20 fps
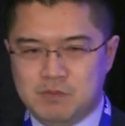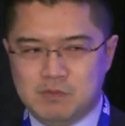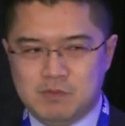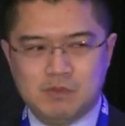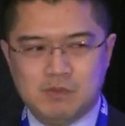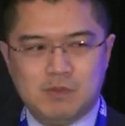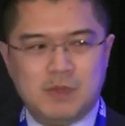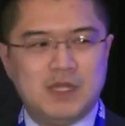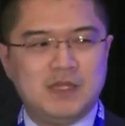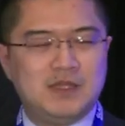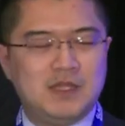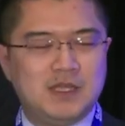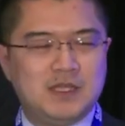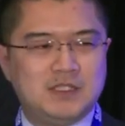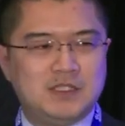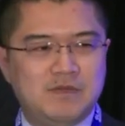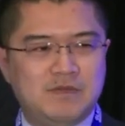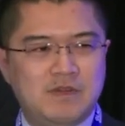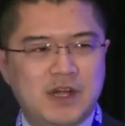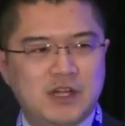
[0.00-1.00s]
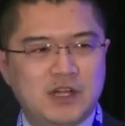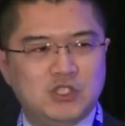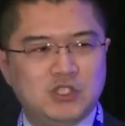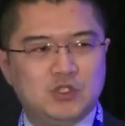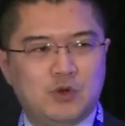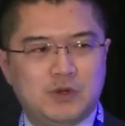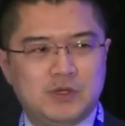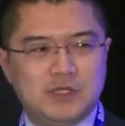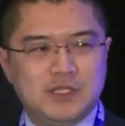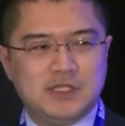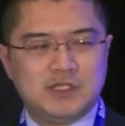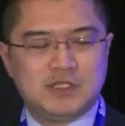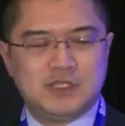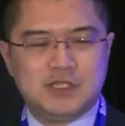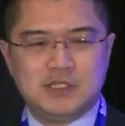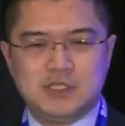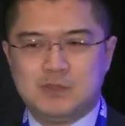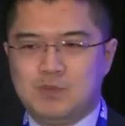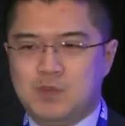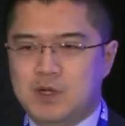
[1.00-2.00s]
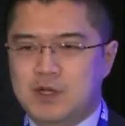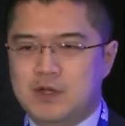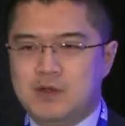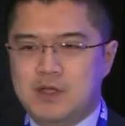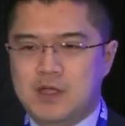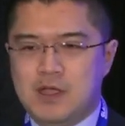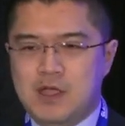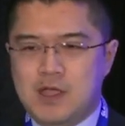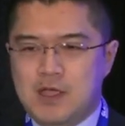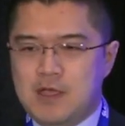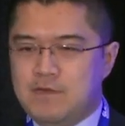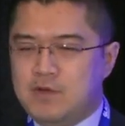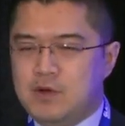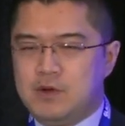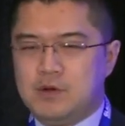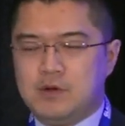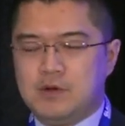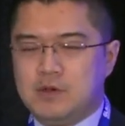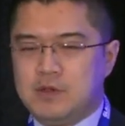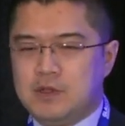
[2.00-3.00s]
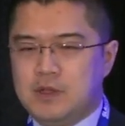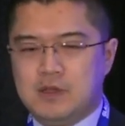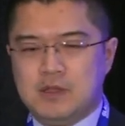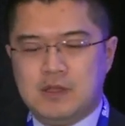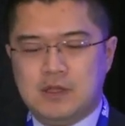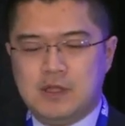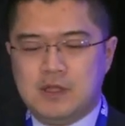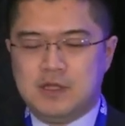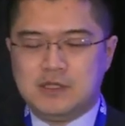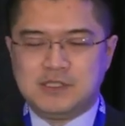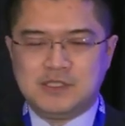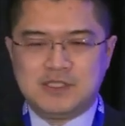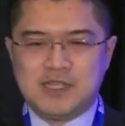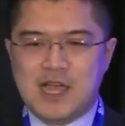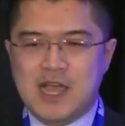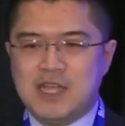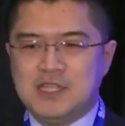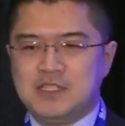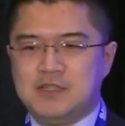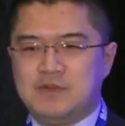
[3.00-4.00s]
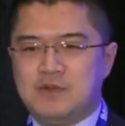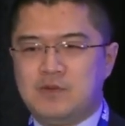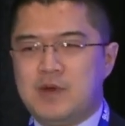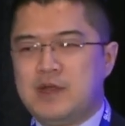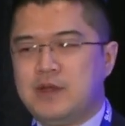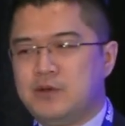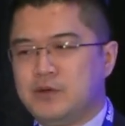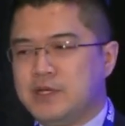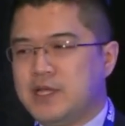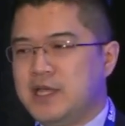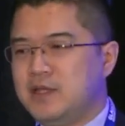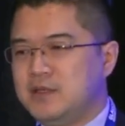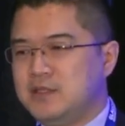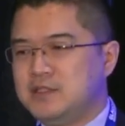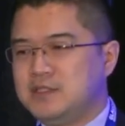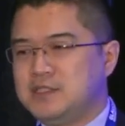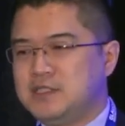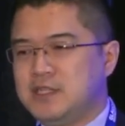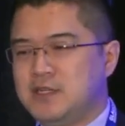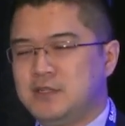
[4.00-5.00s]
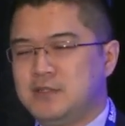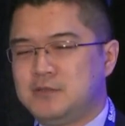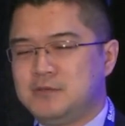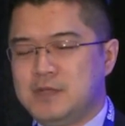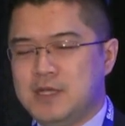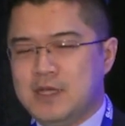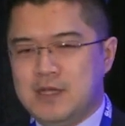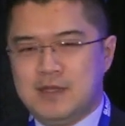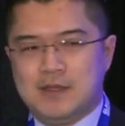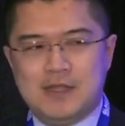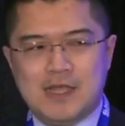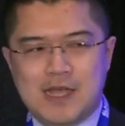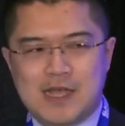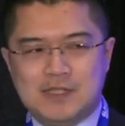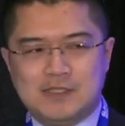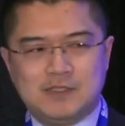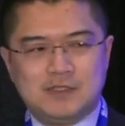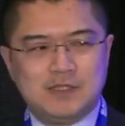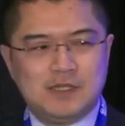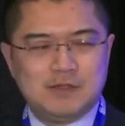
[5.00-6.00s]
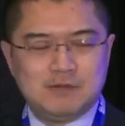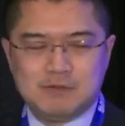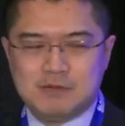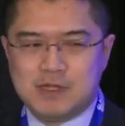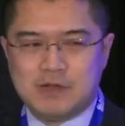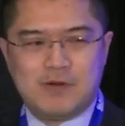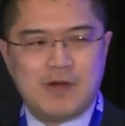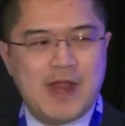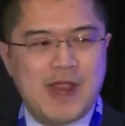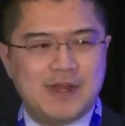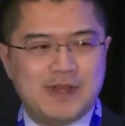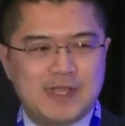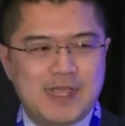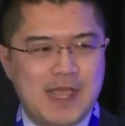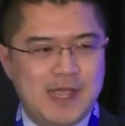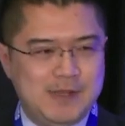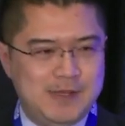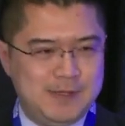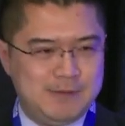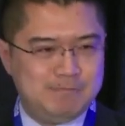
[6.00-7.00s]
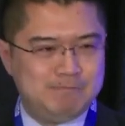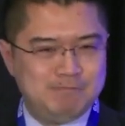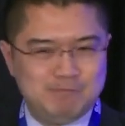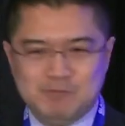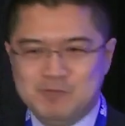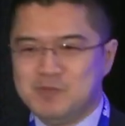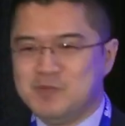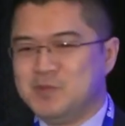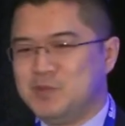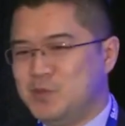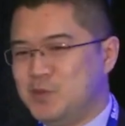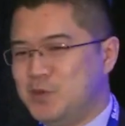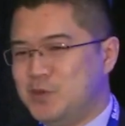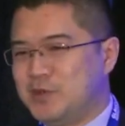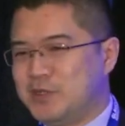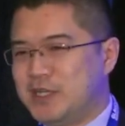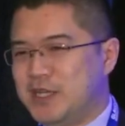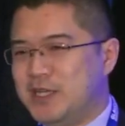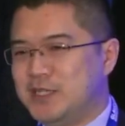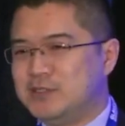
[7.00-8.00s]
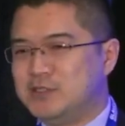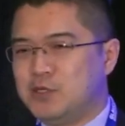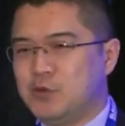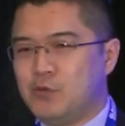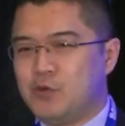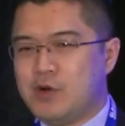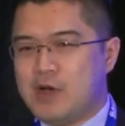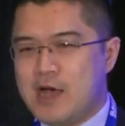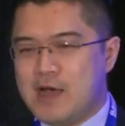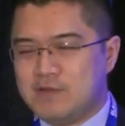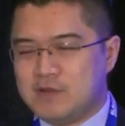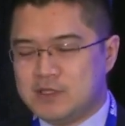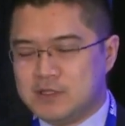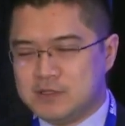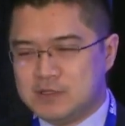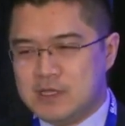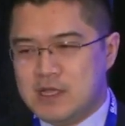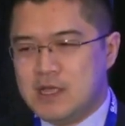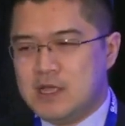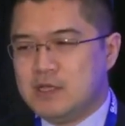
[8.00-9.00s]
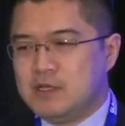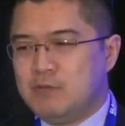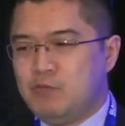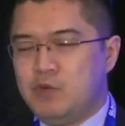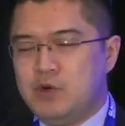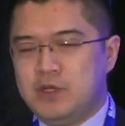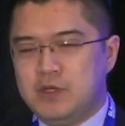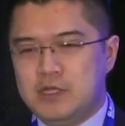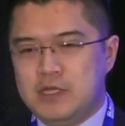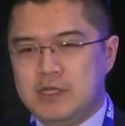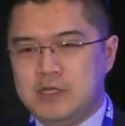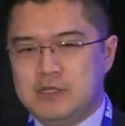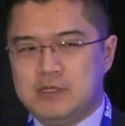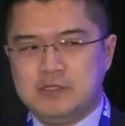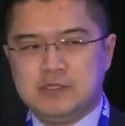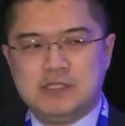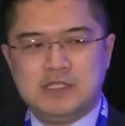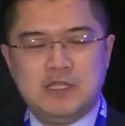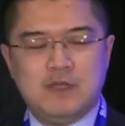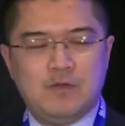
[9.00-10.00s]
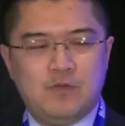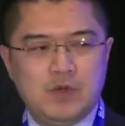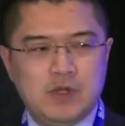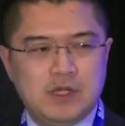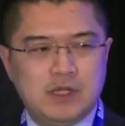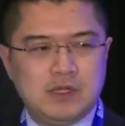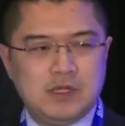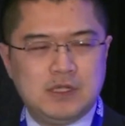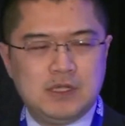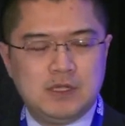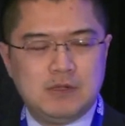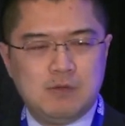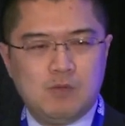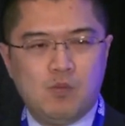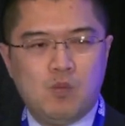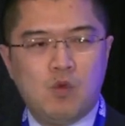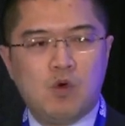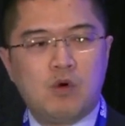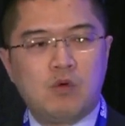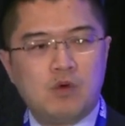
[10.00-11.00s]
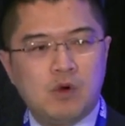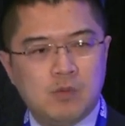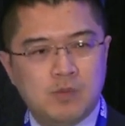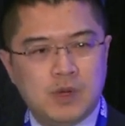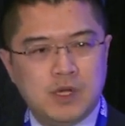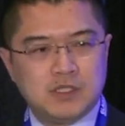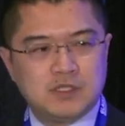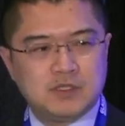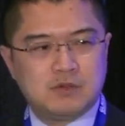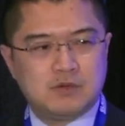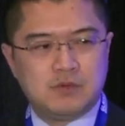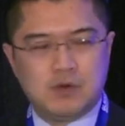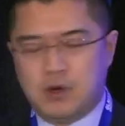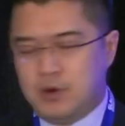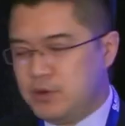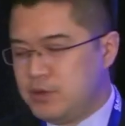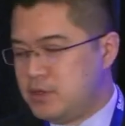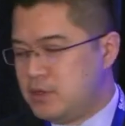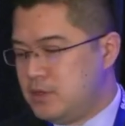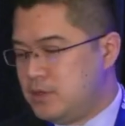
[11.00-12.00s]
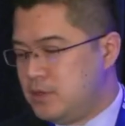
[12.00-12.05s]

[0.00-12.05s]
might think it's a very short distance, but if you're the size of a retinal ganglion cell, that's the Grand Canyon. Okay, so we'll have to really see if we can get more robust growth.